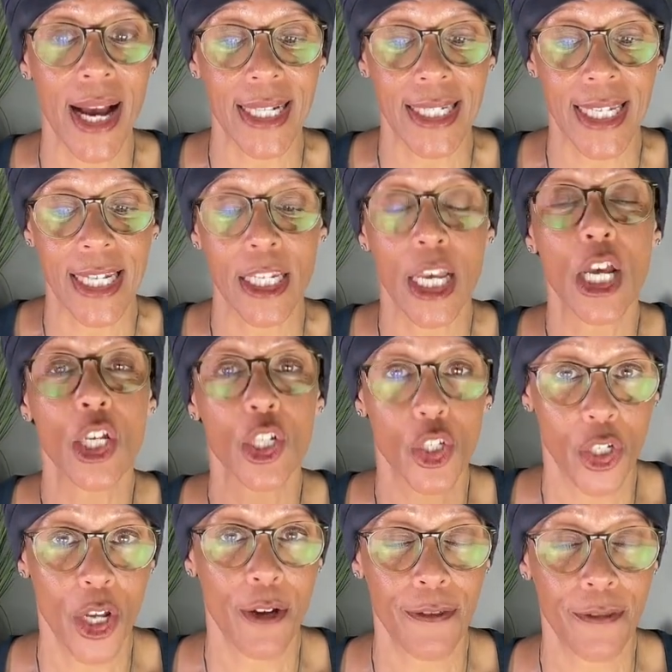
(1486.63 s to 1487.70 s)
passes
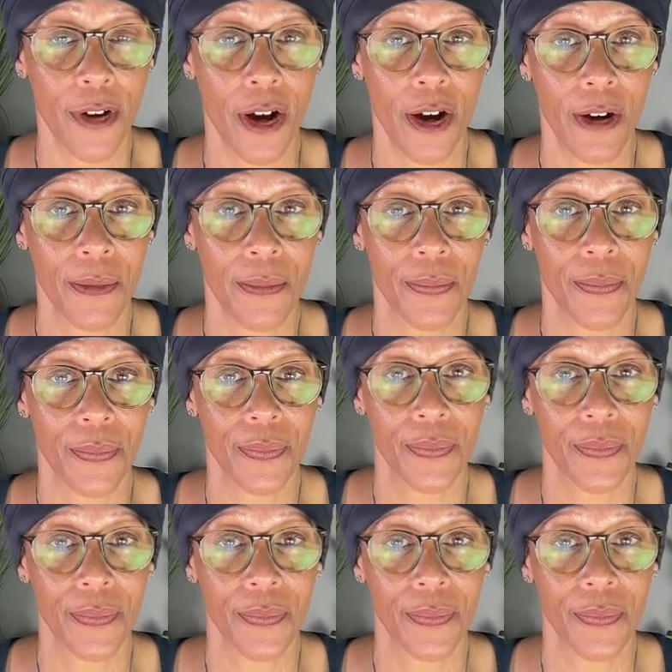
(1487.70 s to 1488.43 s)
so far.